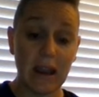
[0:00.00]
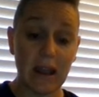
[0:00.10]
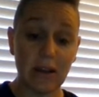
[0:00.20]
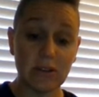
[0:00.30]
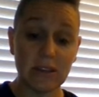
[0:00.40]

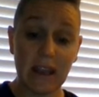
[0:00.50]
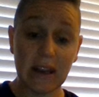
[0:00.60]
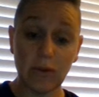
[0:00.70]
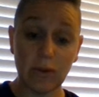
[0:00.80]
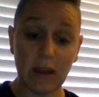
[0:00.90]
And I
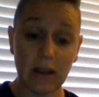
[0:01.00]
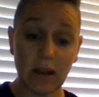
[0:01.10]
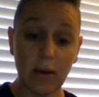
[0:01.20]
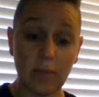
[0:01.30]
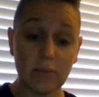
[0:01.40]
understand if you
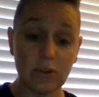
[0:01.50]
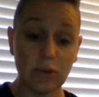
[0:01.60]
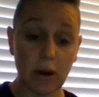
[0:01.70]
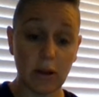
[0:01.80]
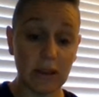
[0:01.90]
can't come
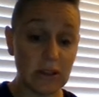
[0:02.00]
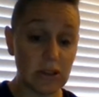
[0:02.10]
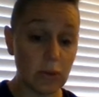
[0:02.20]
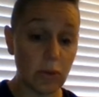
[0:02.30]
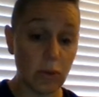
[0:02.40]
to our
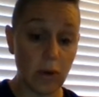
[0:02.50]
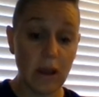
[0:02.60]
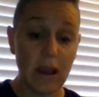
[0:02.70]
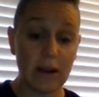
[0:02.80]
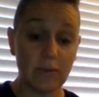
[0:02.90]
clean
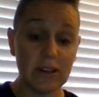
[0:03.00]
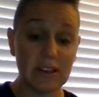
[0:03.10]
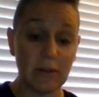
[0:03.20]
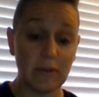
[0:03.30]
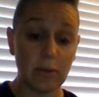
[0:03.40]
school and
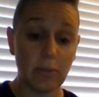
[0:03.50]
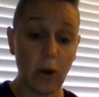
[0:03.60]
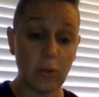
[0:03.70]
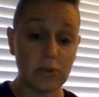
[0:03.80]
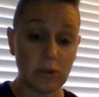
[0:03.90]
read some of your
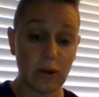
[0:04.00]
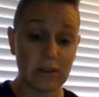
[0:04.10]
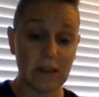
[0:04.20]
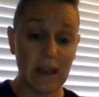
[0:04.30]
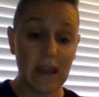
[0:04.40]
poems to
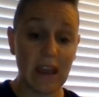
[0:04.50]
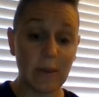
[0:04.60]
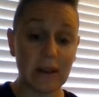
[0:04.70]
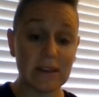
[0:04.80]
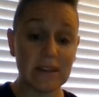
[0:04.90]
us
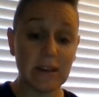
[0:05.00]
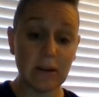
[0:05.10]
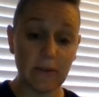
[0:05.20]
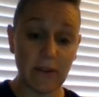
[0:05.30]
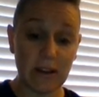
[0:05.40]
and let us
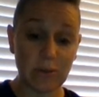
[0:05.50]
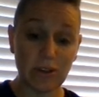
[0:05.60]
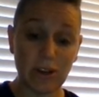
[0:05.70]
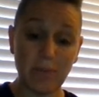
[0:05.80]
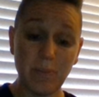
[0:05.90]
see your
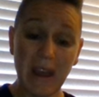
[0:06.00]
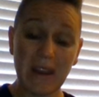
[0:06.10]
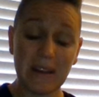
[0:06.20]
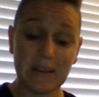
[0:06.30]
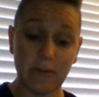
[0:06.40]
face, which I
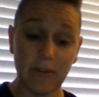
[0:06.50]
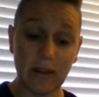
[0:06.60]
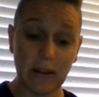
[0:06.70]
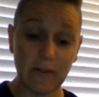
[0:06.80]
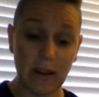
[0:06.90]
bet is a
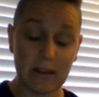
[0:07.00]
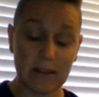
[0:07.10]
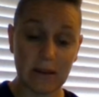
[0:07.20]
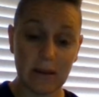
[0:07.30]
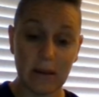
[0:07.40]
friendly
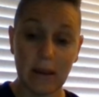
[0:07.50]
face.